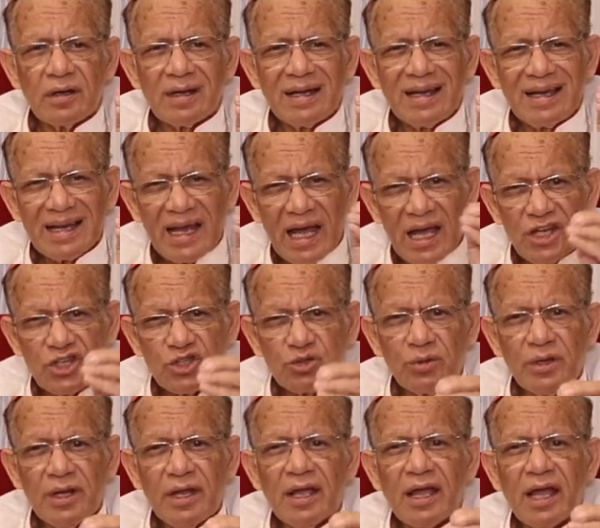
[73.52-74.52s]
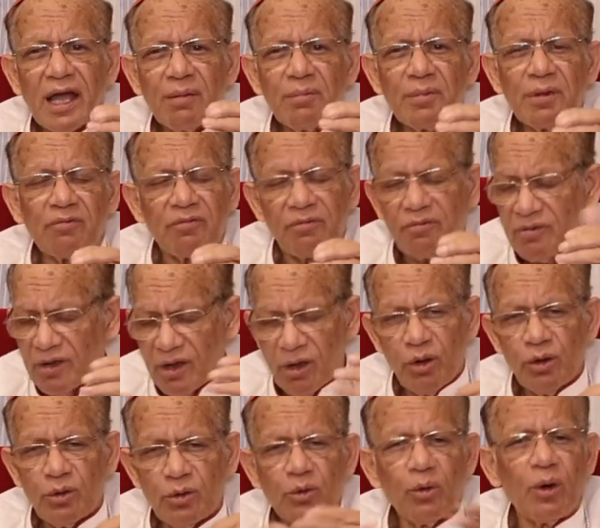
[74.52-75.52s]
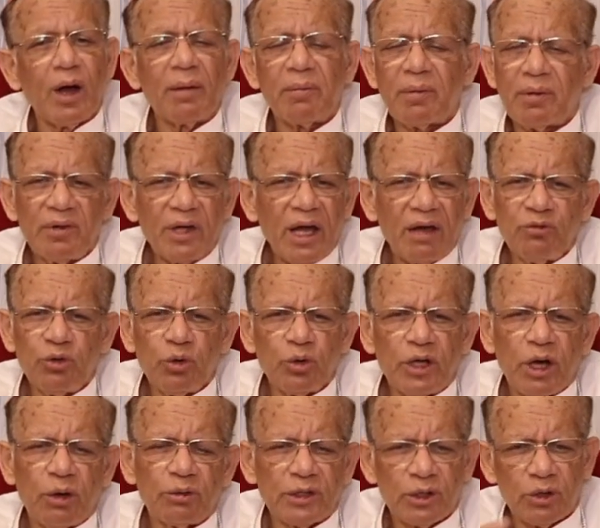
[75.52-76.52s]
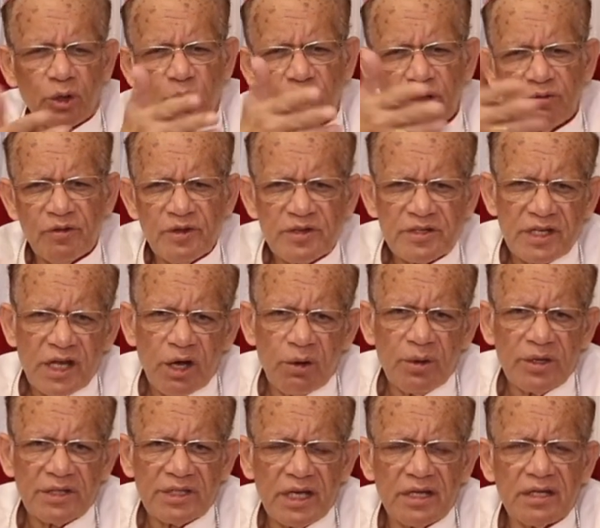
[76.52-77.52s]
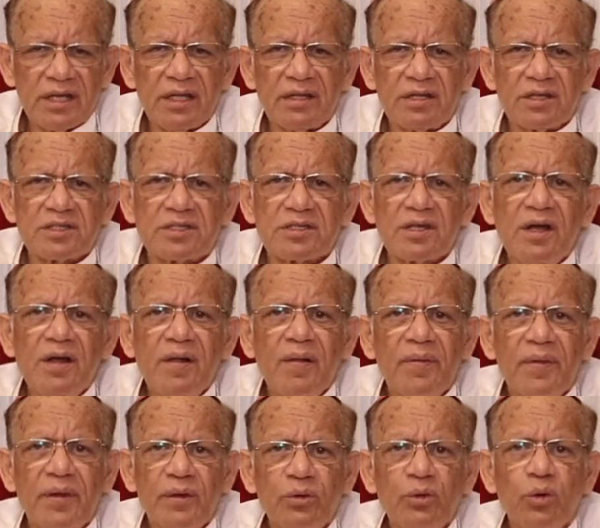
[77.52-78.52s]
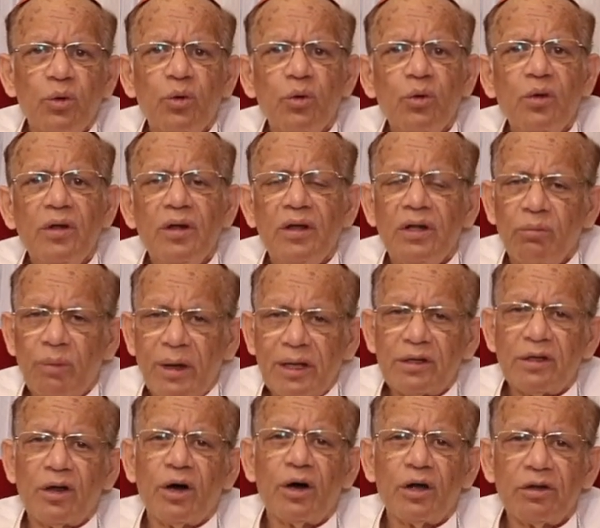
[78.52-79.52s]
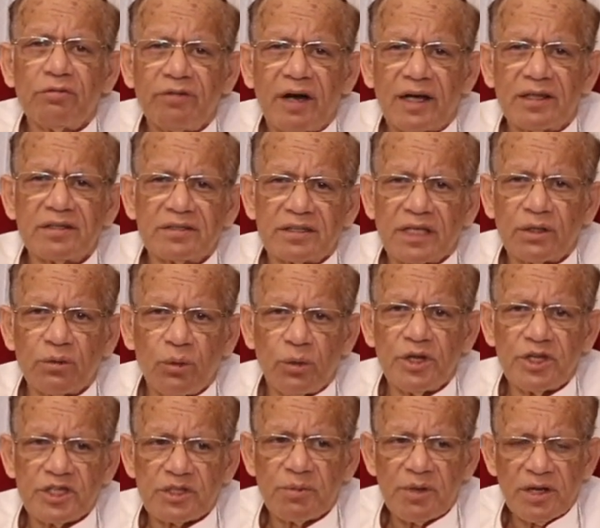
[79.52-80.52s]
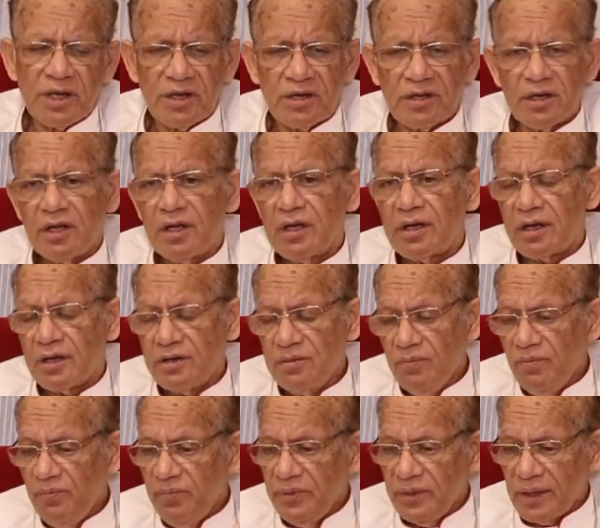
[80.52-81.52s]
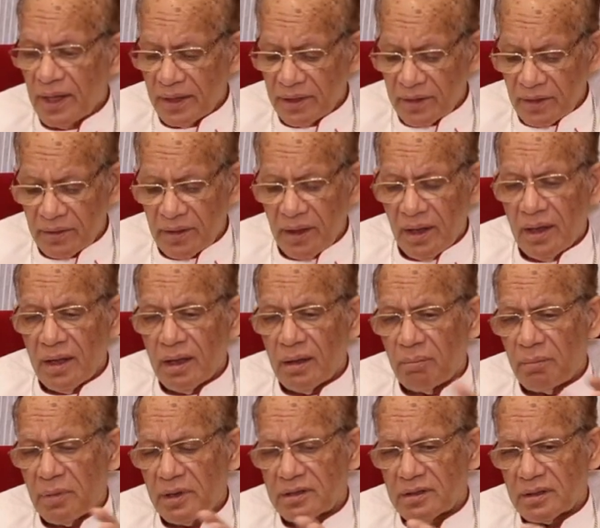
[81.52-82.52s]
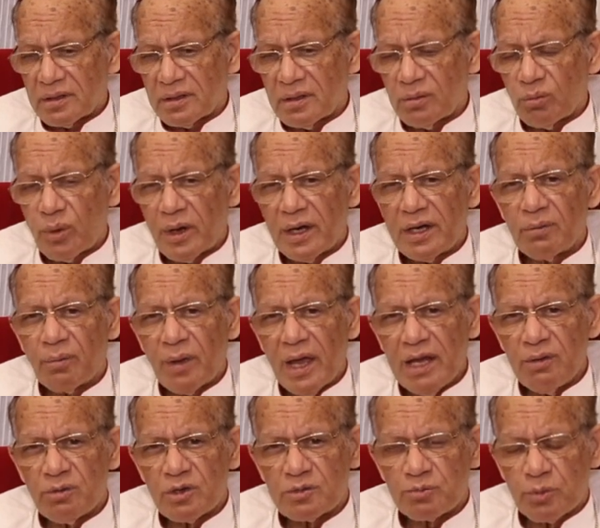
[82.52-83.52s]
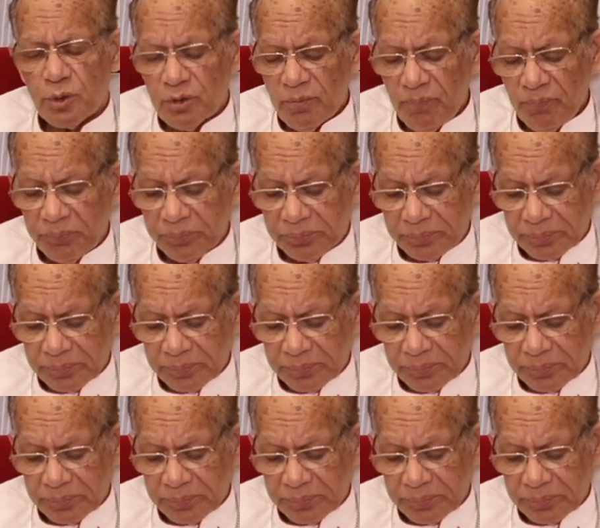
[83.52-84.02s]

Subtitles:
gradually come, we all know, I have no doubt that all of us now attending this, know one God, Father, Son, Holy Spirit, but the way it was put,